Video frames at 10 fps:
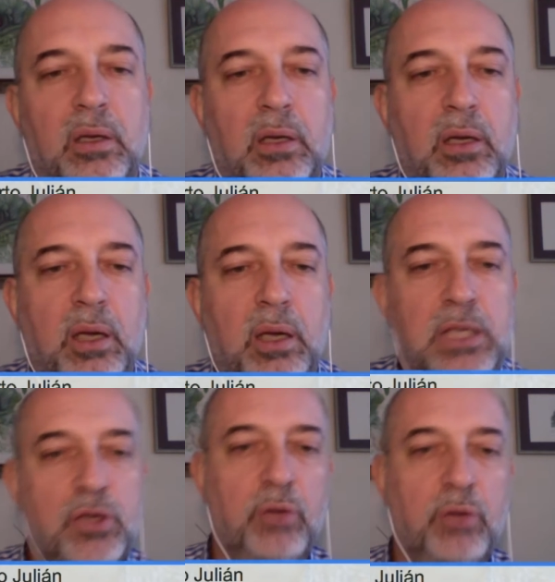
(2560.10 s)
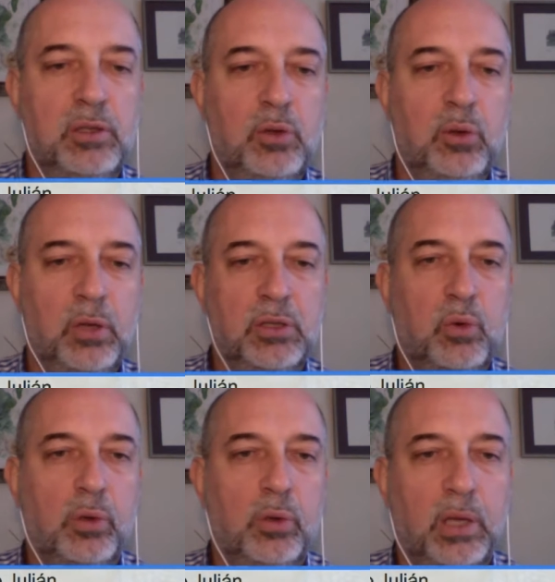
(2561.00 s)
each of the students could
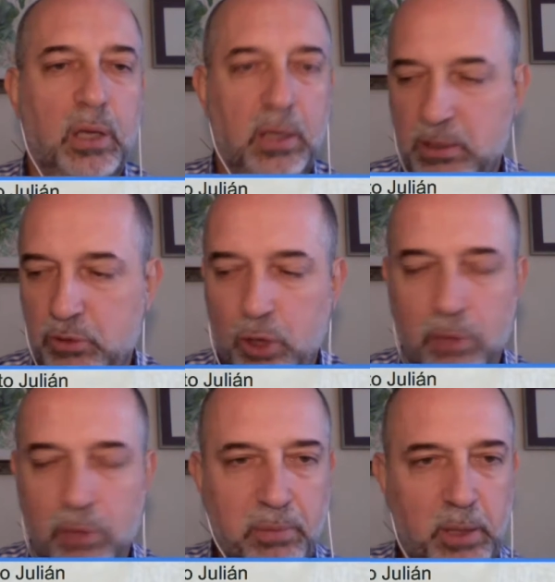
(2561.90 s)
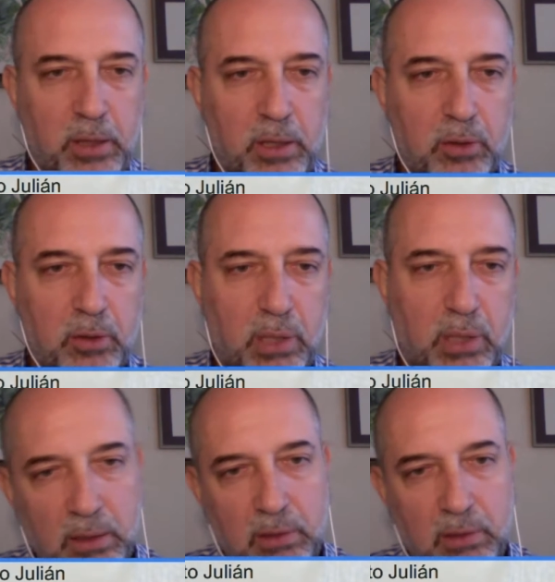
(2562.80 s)
stop the video and